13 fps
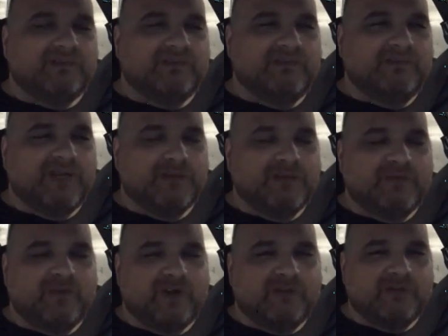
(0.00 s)
it becomes
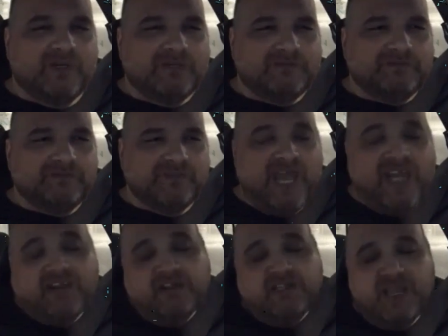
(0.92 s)
fun. But I had
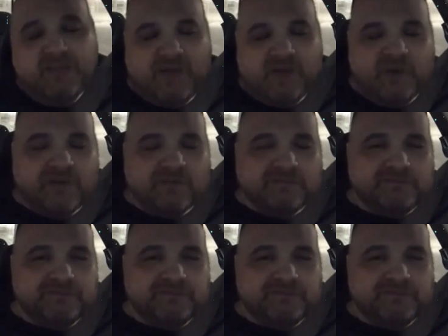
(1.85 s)
a good time when I went.